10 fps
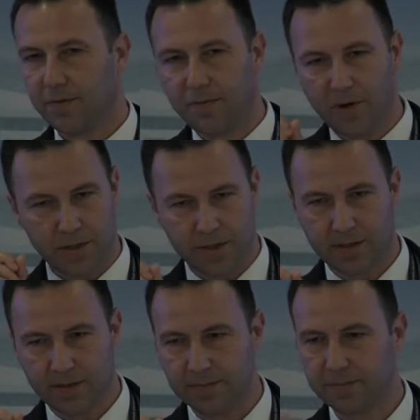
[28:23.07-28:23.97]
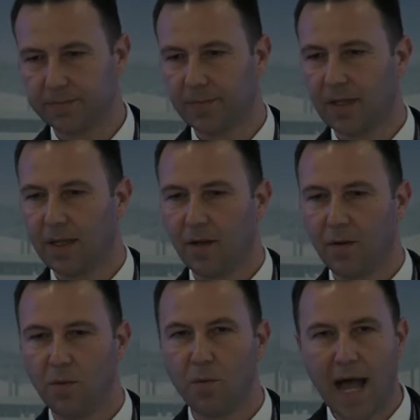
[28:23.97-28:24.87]
First,
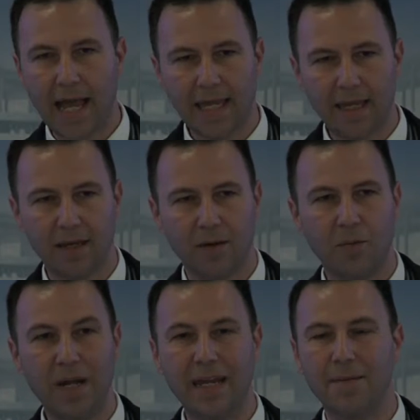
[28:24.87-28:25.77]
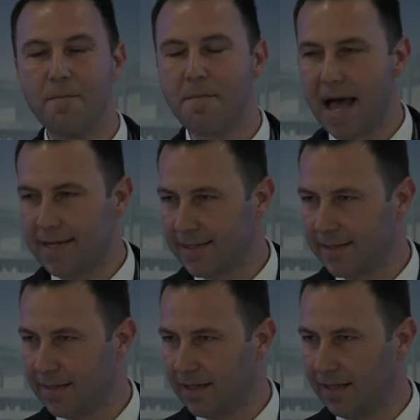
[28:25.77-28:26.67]
why we
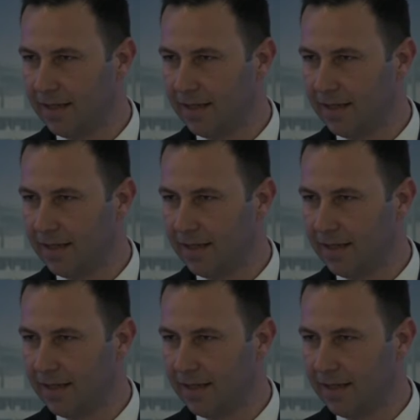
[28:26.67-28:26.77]
must